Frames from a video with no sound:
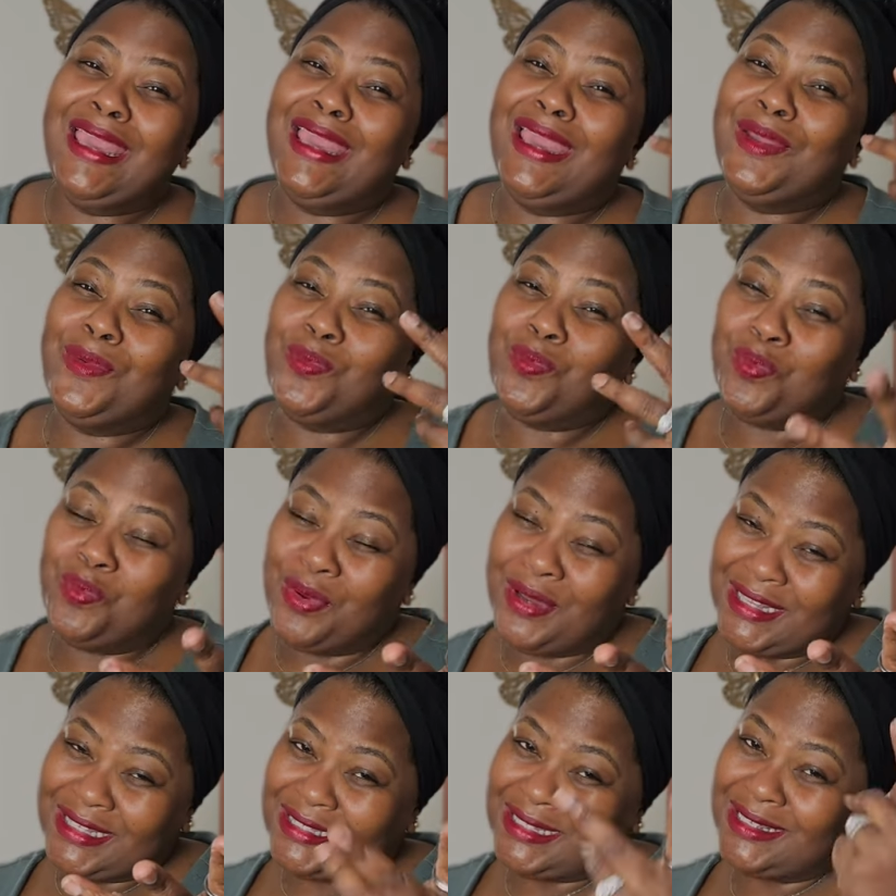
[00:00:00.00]
it
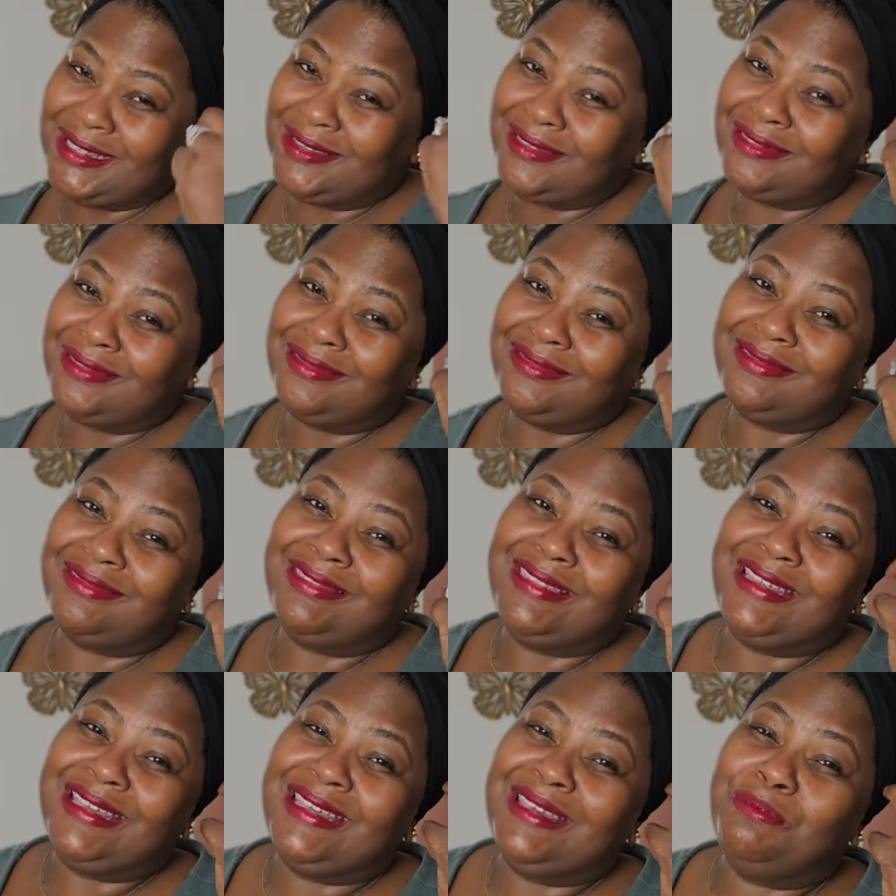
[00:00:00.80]

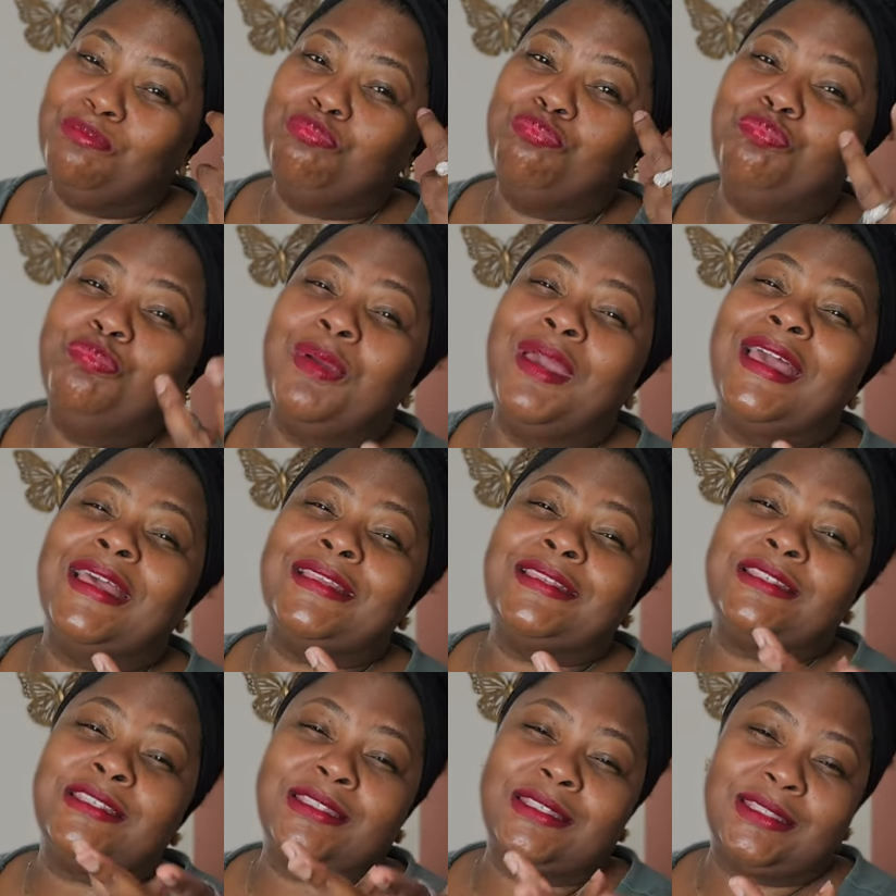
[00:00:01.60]
wasn't the
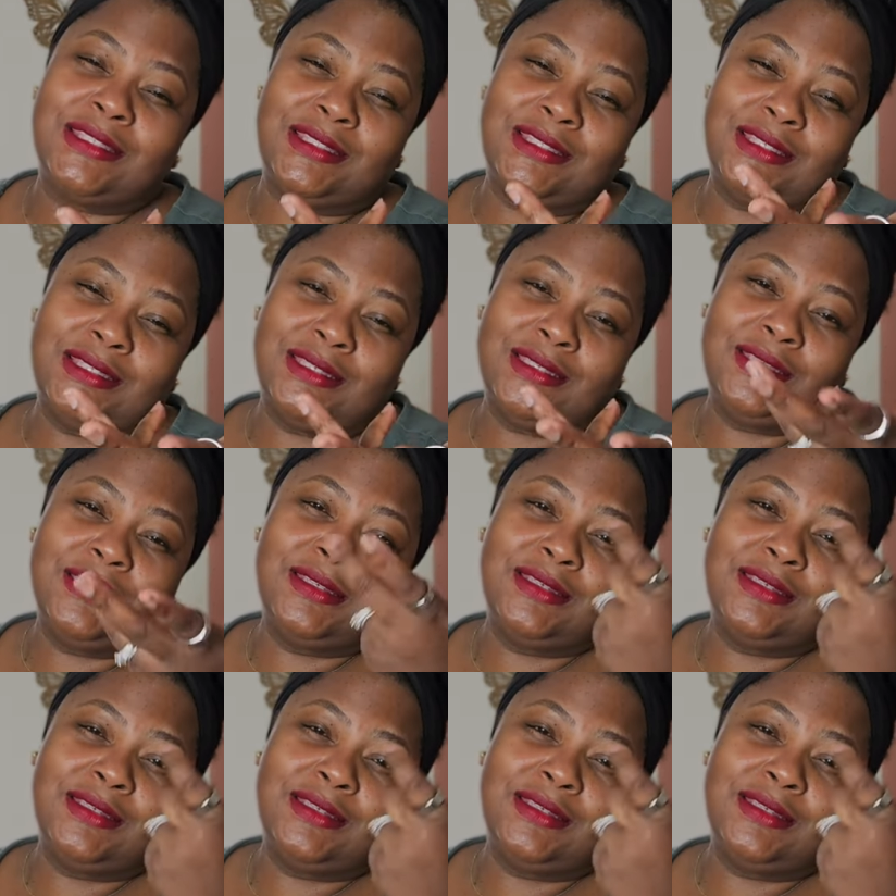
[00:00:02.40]
best